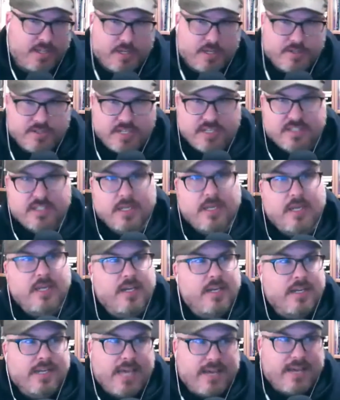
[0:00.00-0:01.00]
There's this
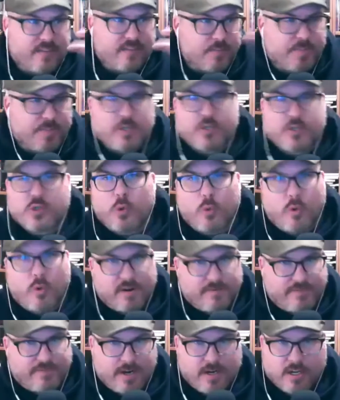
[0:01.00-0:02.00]
kind of spiritual
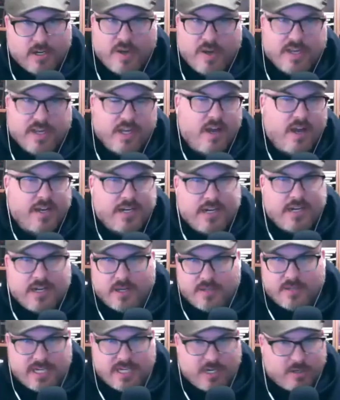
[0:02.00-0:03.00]
warfare going on
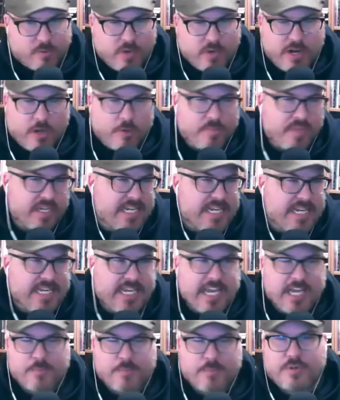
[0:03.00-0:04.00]
in a realm that he
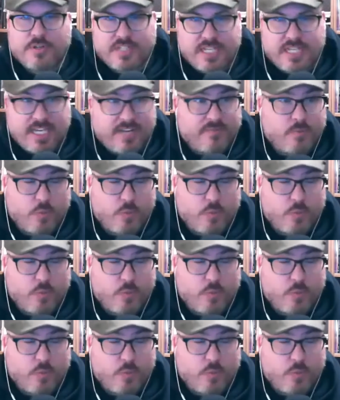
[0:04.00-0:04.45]
can't perceive.